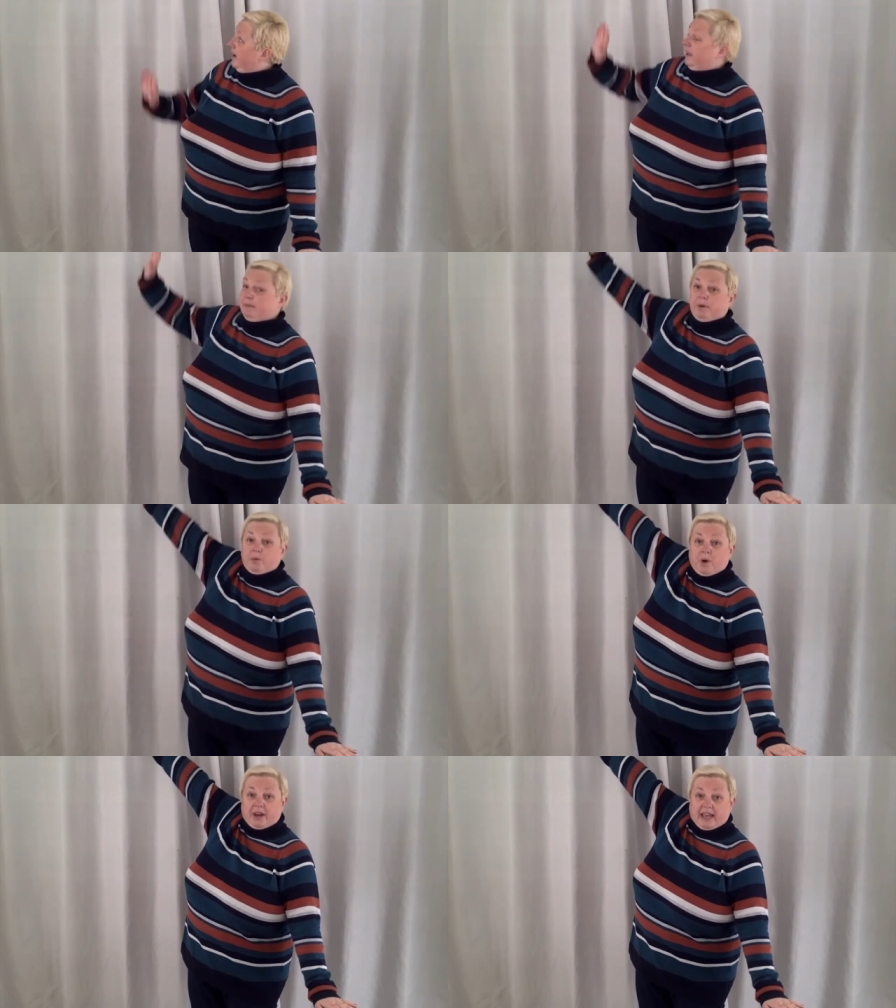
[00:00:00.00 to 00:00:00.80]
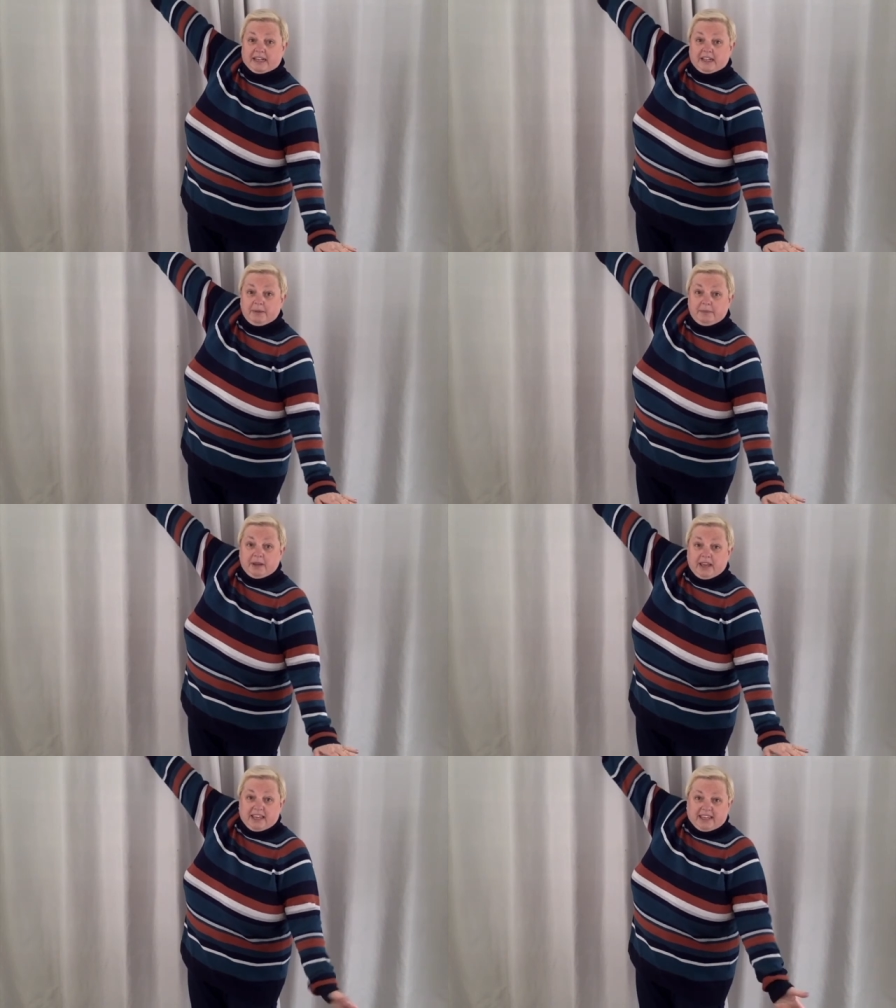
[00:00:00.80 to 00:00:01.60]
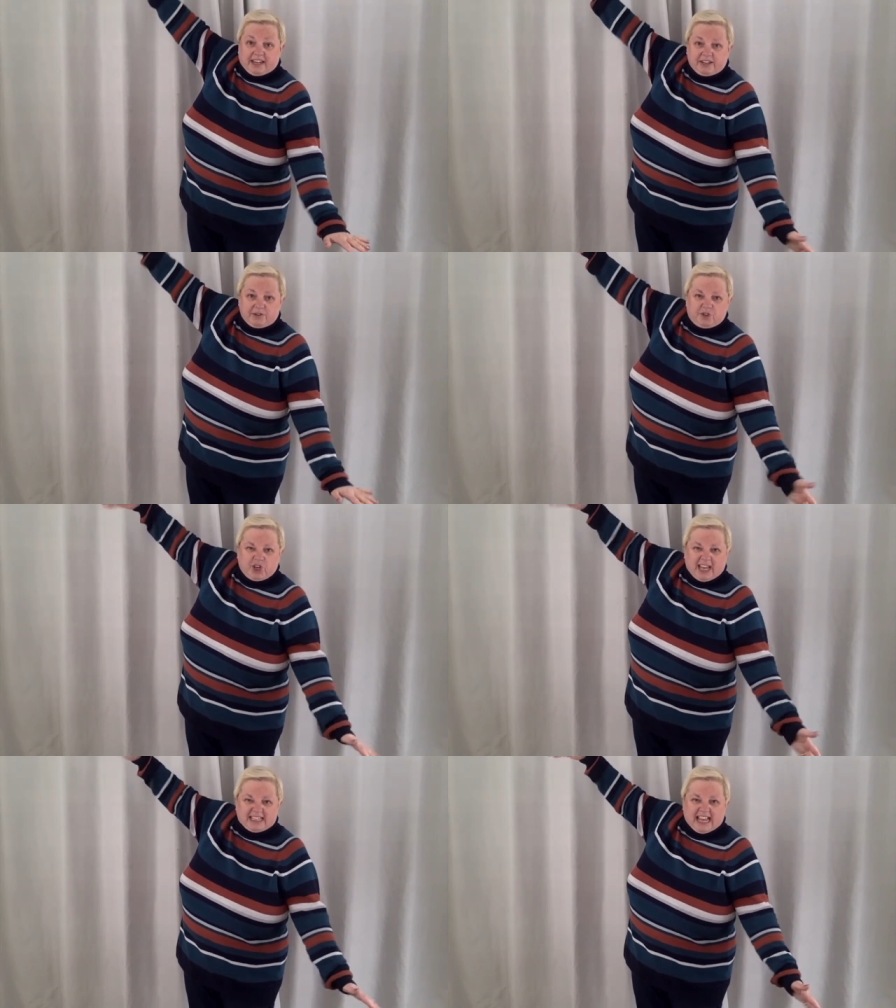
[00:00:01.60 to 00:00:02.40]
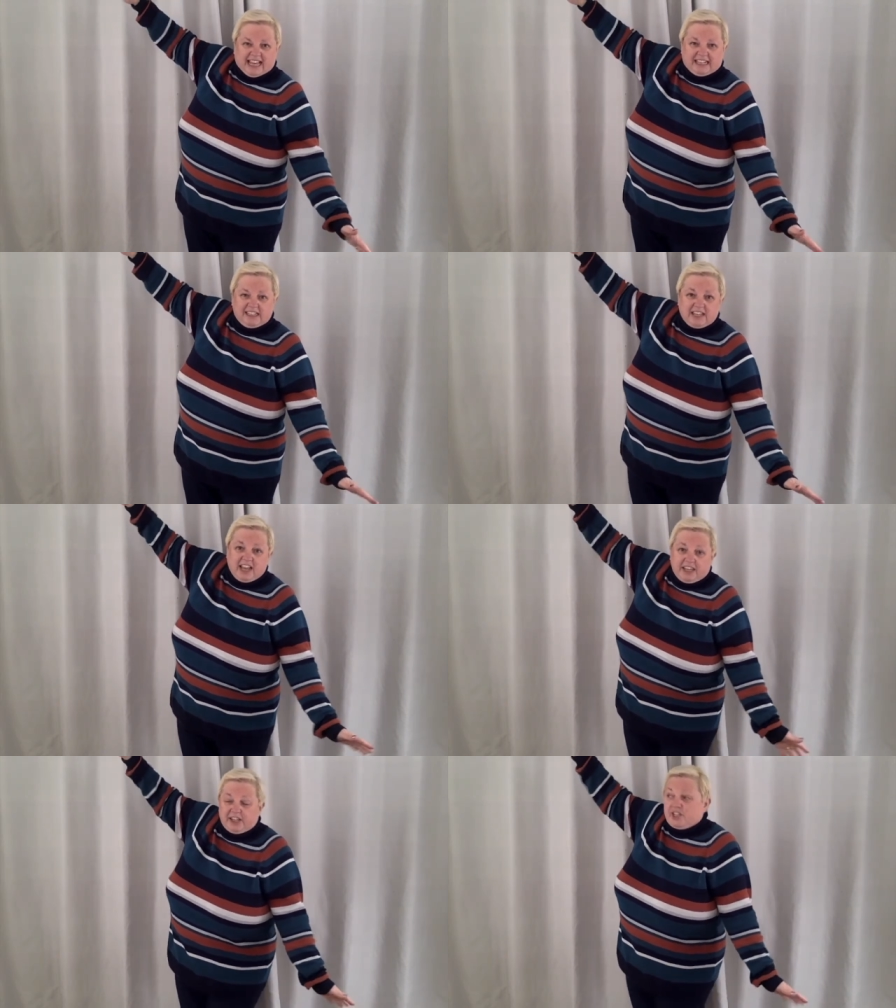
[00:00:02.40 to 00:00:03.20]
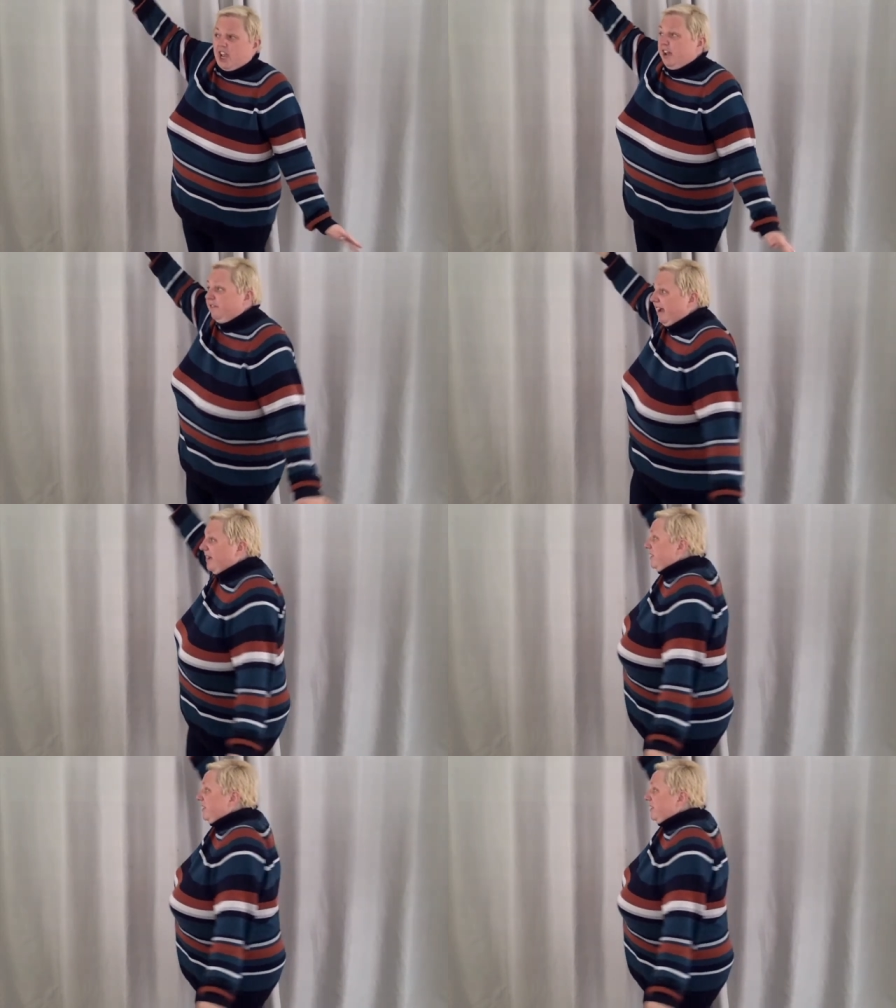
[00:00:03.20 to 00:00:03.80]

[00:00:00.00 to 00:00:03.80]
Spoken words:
you put one hand up, you're going to do jazz hands, you turn around in